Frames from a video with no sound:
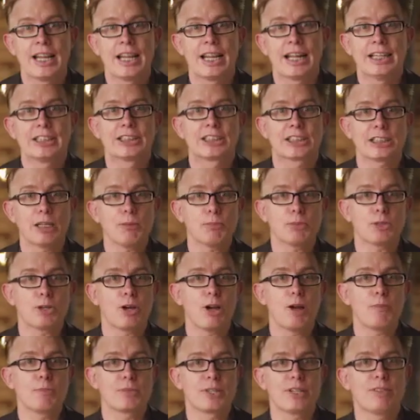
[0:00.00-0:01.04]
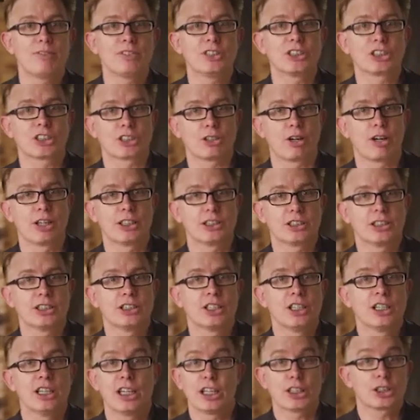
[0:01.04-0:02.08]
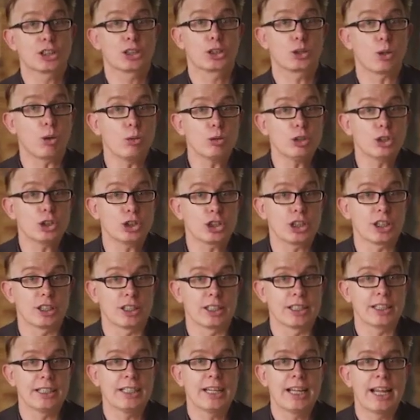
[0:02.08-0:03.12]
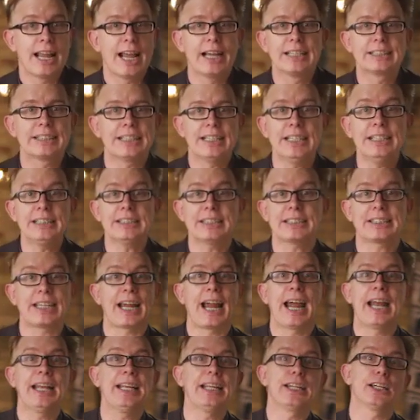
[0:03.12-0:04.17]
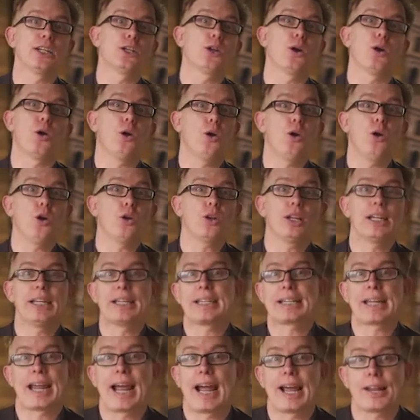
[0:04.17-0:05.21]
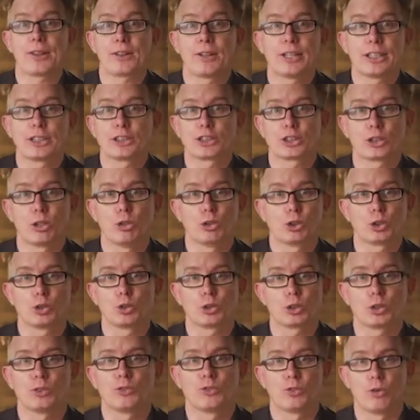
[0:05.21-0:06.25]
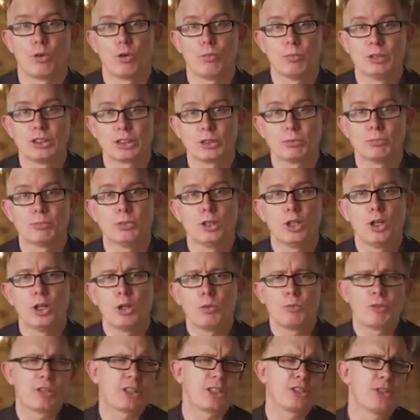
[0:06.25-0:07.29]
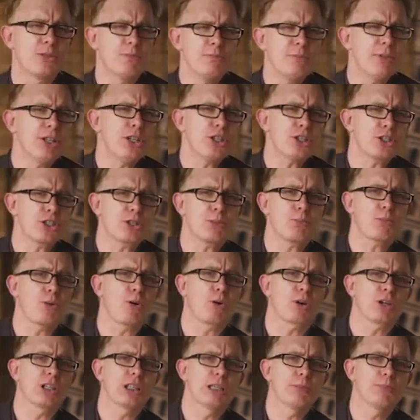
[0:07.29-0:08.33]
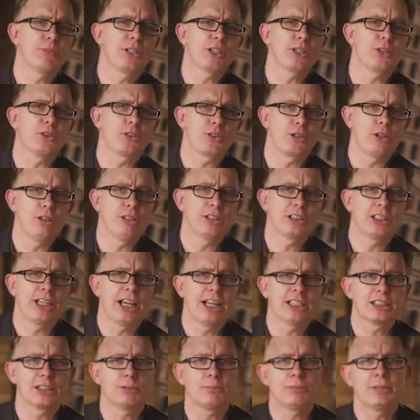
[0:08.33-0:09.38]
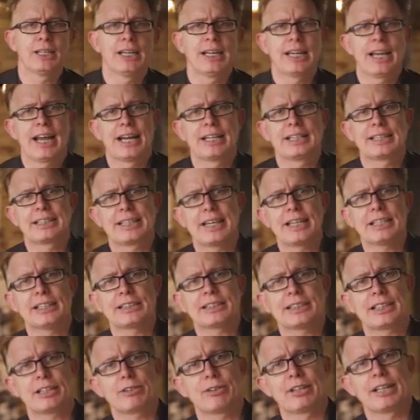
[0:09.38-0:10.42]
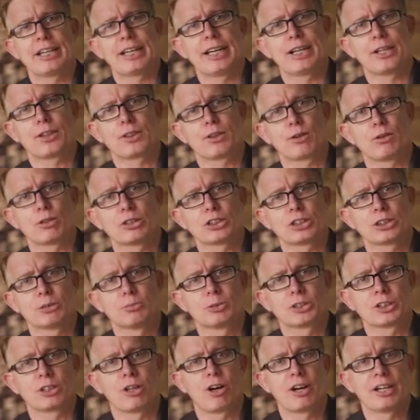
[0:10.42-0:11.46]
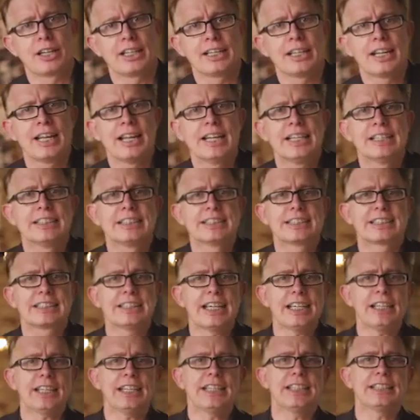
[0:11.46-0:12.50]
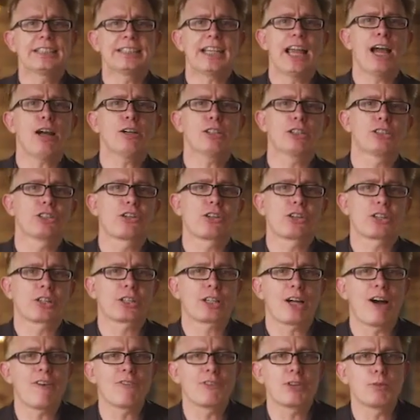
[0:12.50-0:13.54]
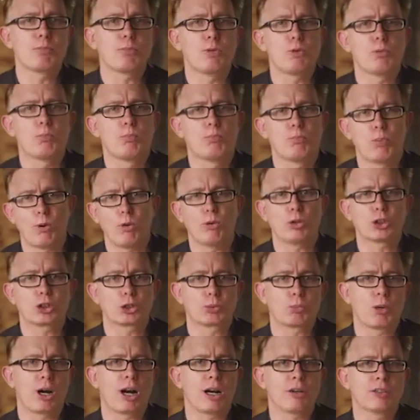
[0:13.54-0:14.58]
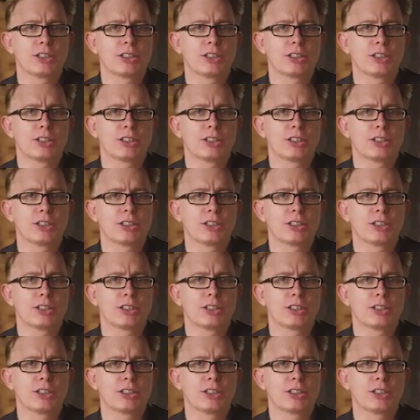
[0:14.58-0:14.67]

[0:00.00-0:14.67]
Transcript: and sometimes even cited, astonishingly, as indicating an early Catholic social conformism with diminished apocalyptic enthusiasm and egalitarian ethos subsiding, settling down into the comfortable bourgeois